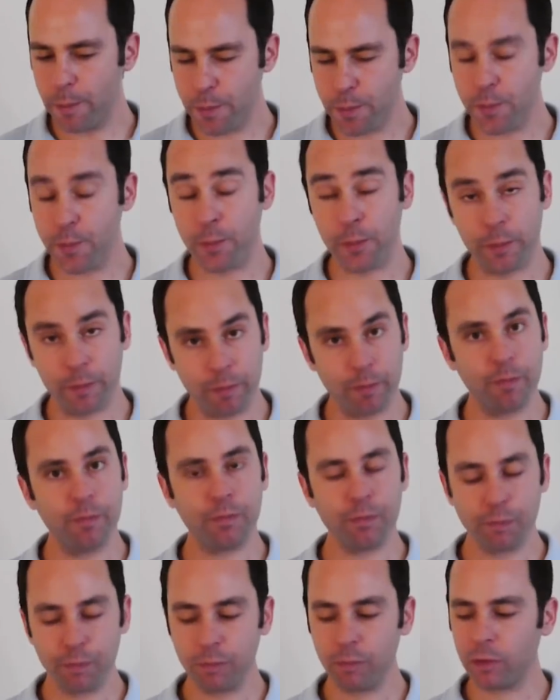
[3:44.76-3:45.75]

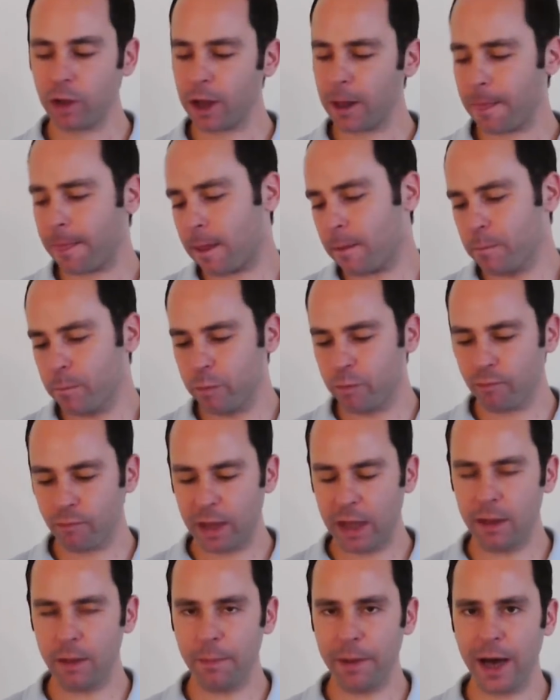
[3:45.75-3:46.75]

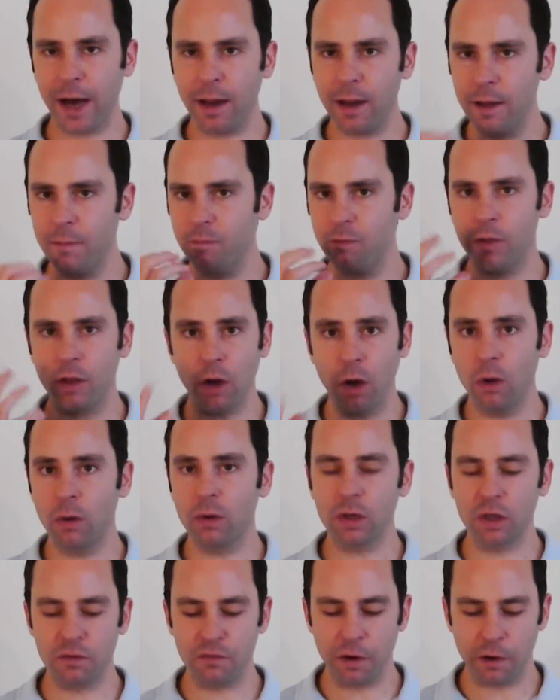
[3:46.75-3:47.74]
In the palate, the oak
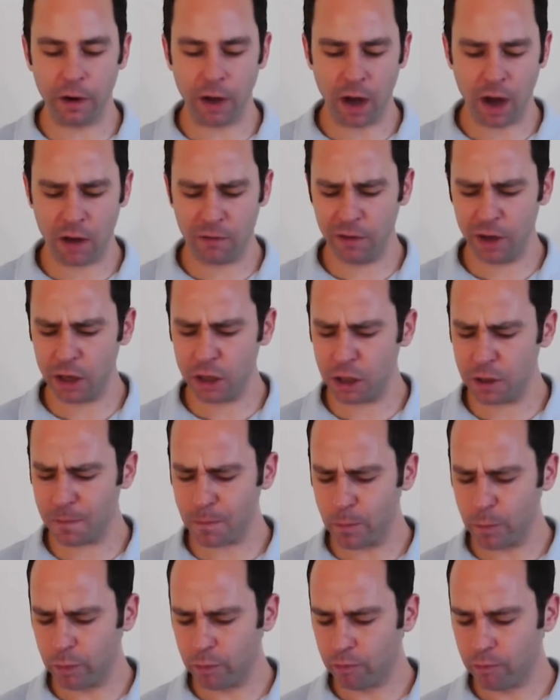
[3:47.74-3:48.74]
is very obvious.
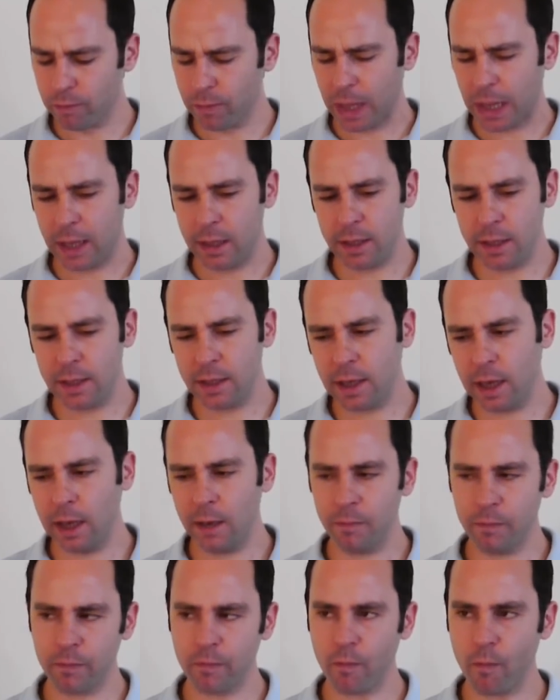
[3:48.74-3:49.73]
It's the
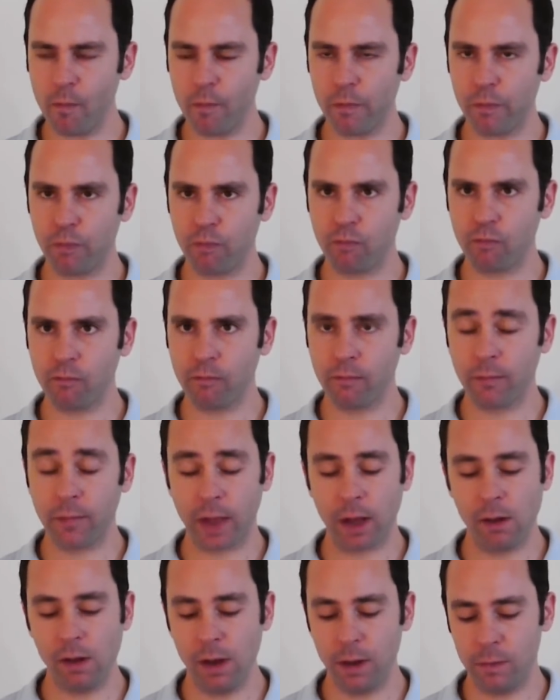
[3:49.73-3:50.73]
same,
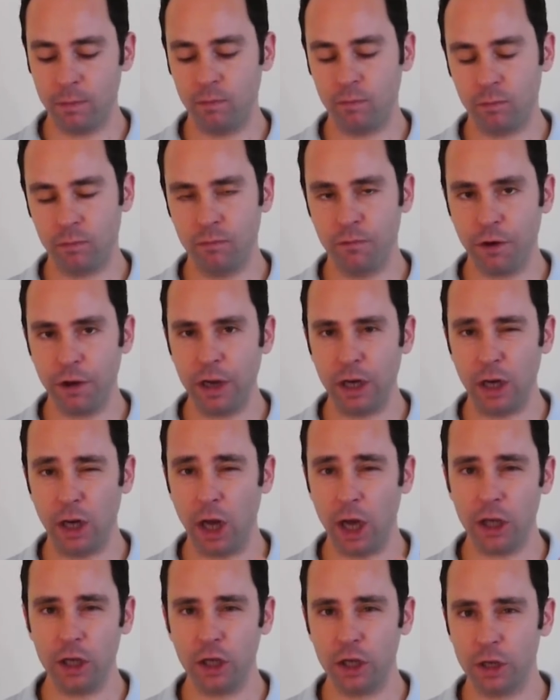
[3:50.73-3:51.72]
very
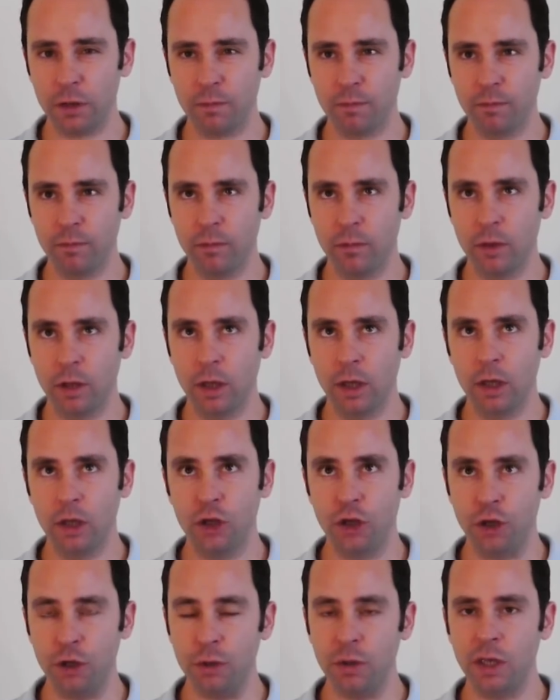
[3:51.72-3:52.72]
lush,
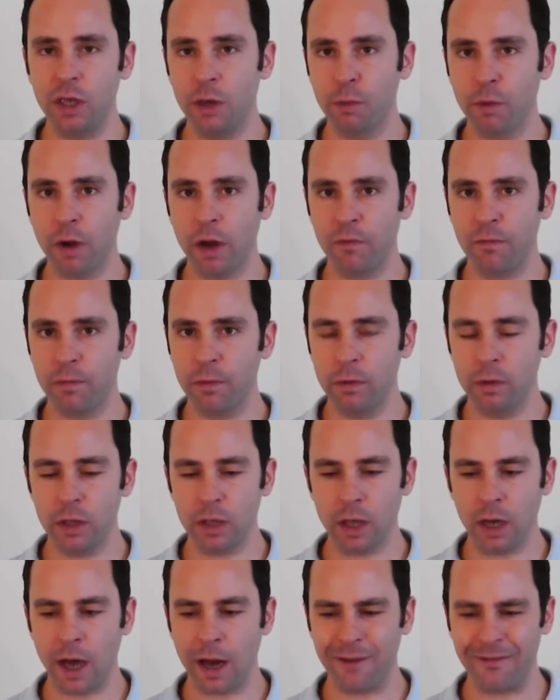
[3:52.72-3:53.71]
juicy red fruits, a
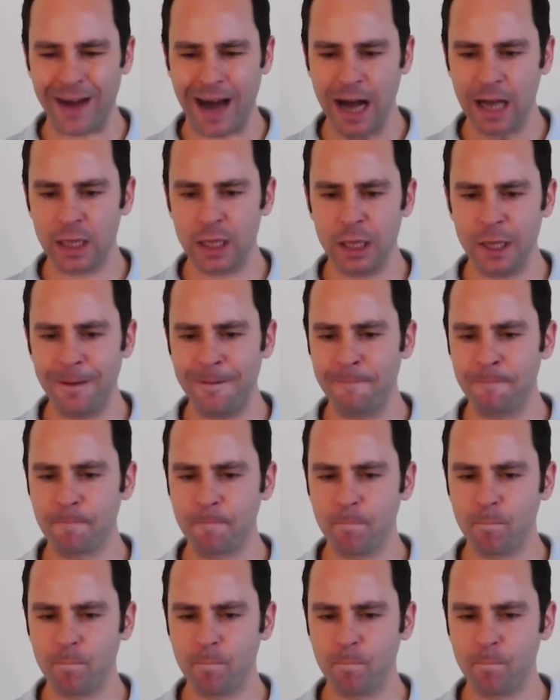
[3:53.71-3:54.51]
lot of acid.